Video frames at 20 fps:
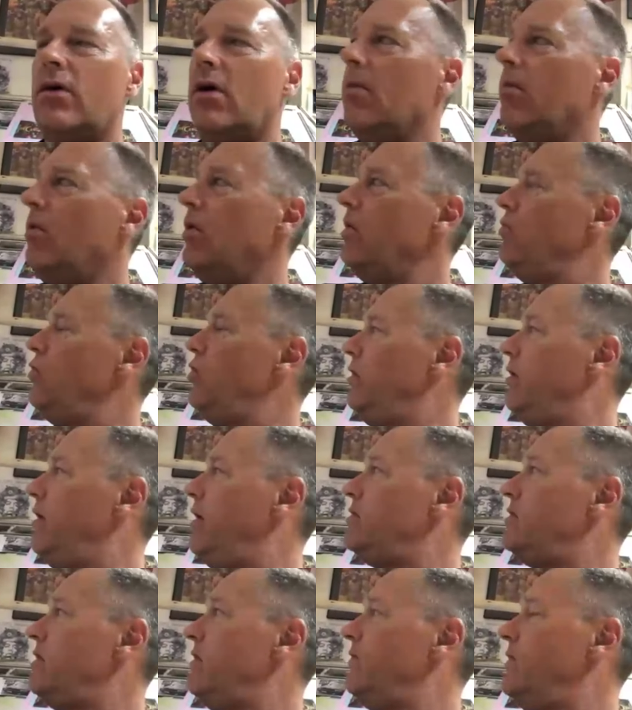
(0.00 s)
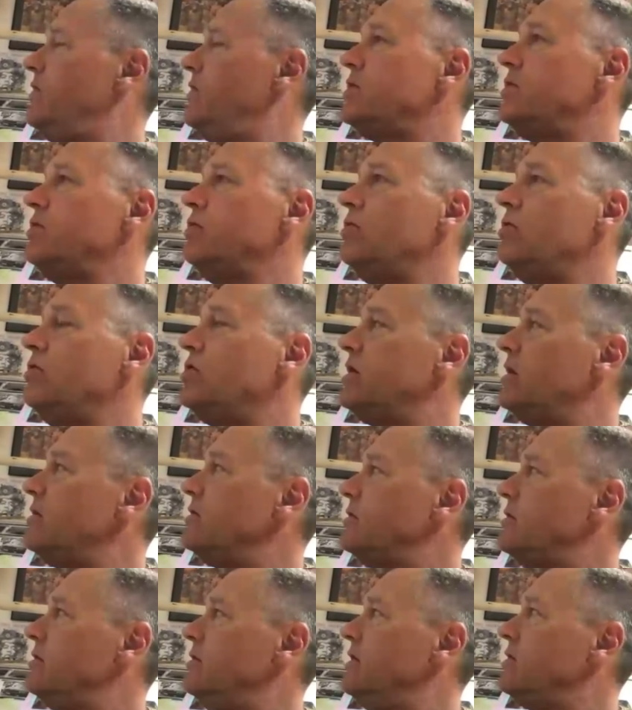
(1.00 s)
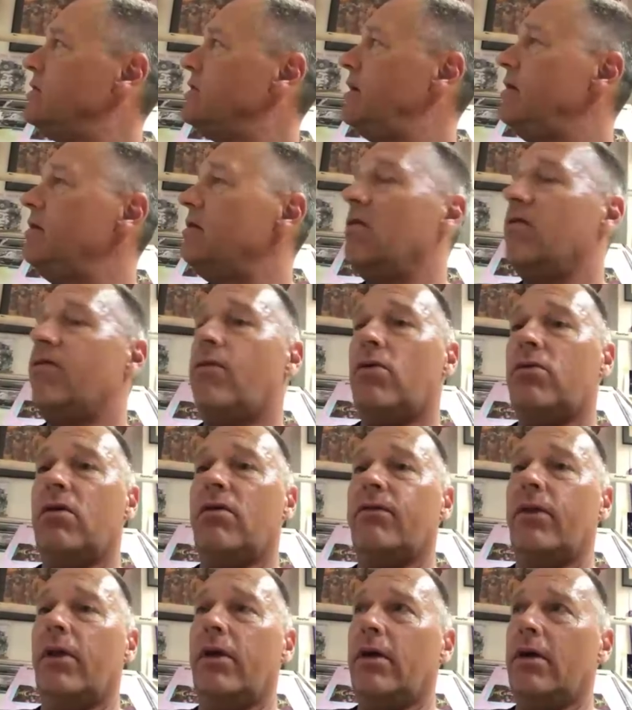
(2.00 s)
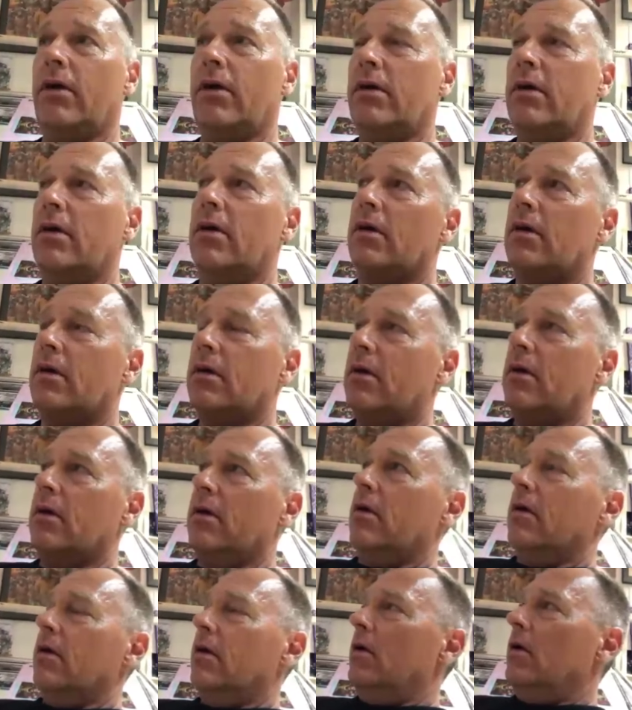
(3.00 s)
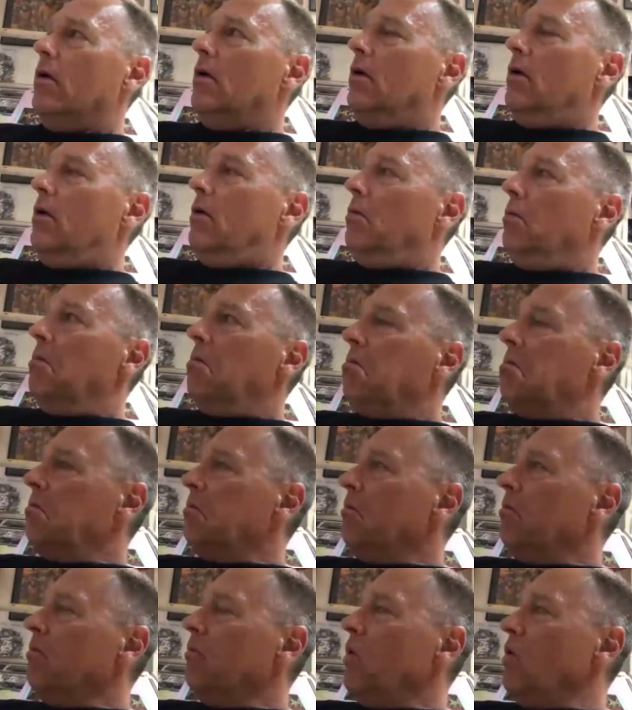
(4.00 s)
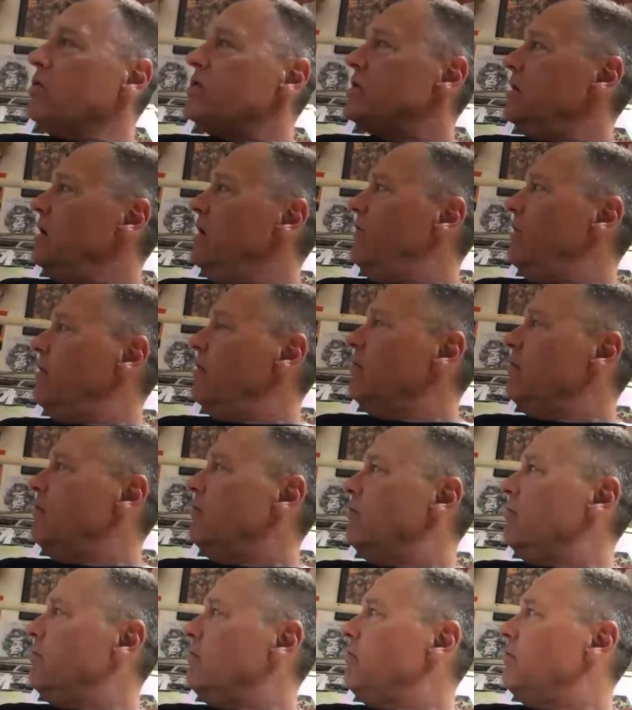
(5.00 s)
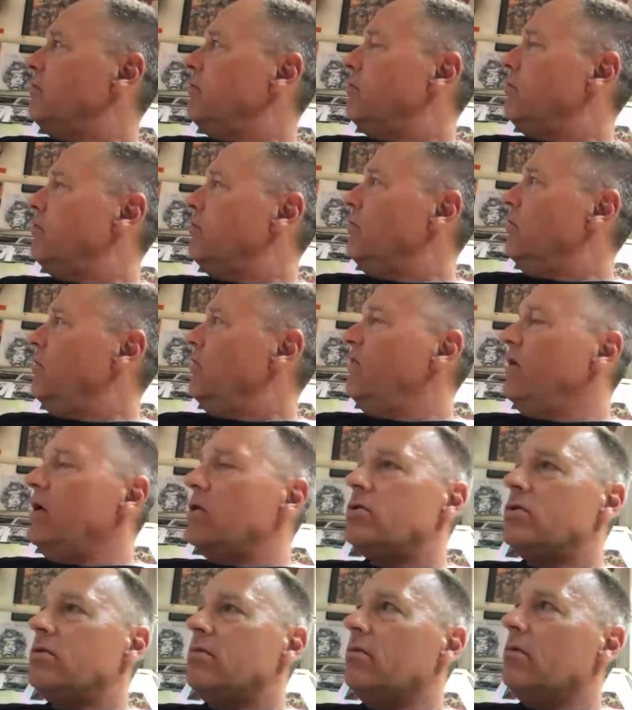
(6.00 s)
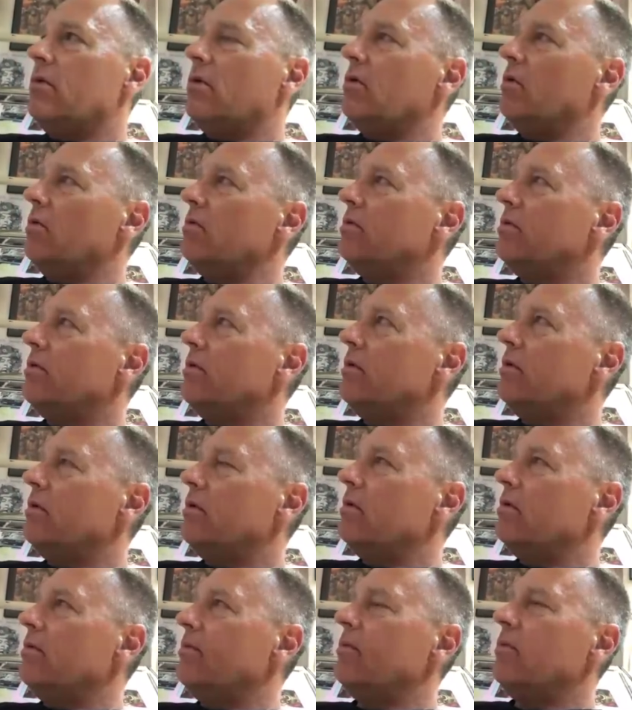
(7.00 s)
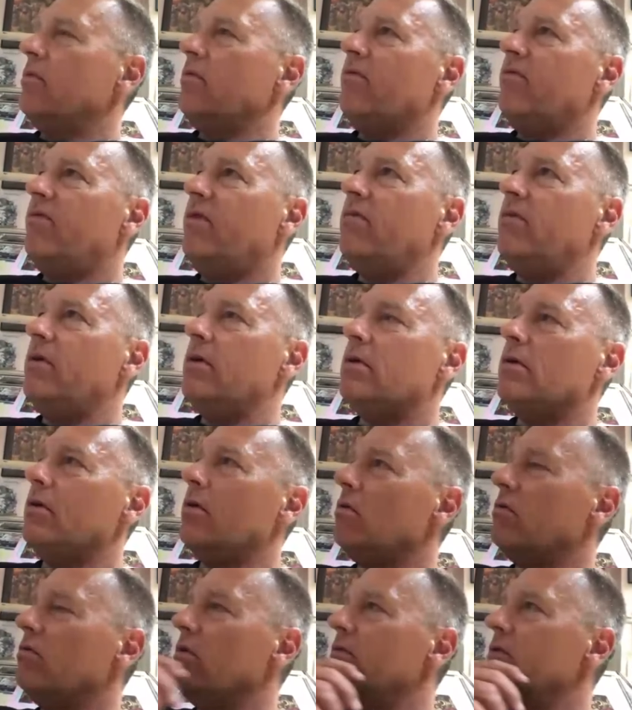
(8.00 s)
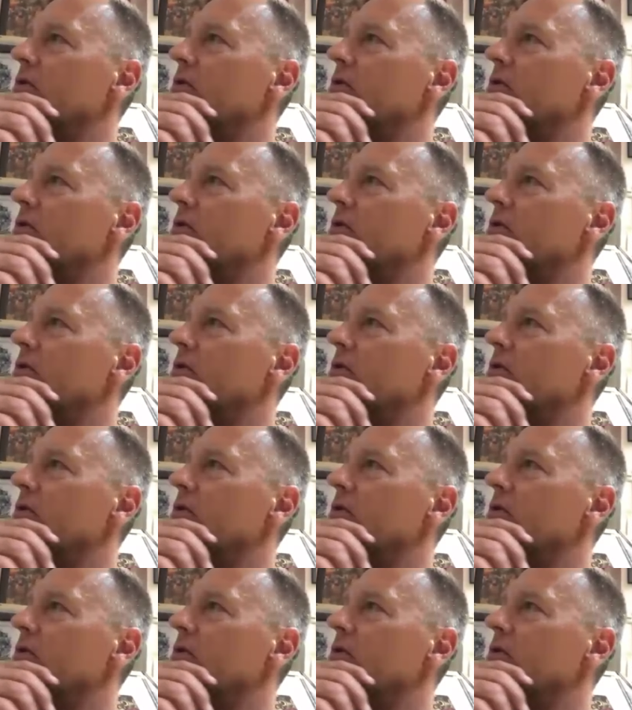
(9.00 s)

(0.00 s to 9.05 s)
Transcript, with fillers: yeah, but I'm very glad to have the studio just in the center of one of the most living, vivid, no, not uh, vivid, no,